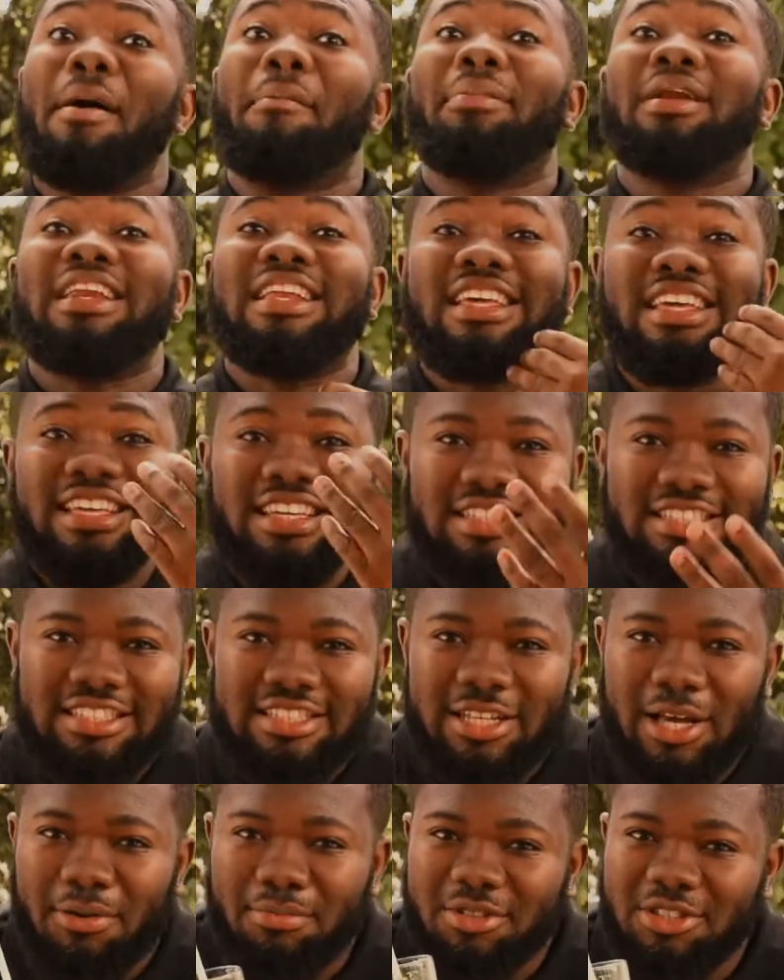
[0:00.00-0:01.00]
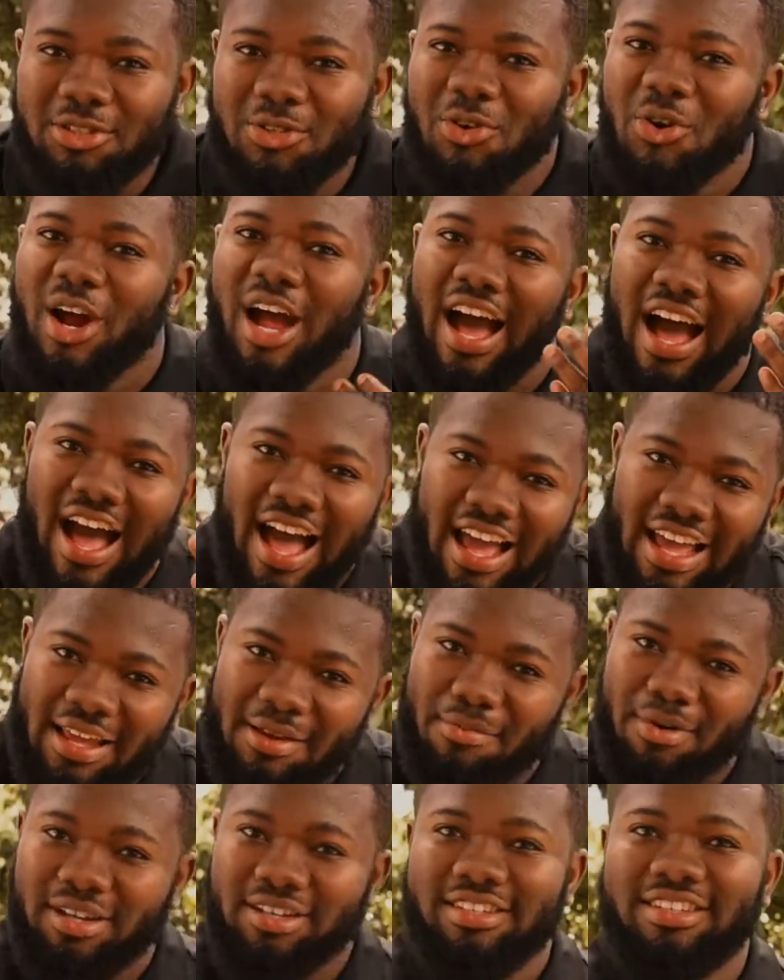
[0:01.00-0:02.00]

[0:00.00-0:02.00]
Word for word: Please subscribe.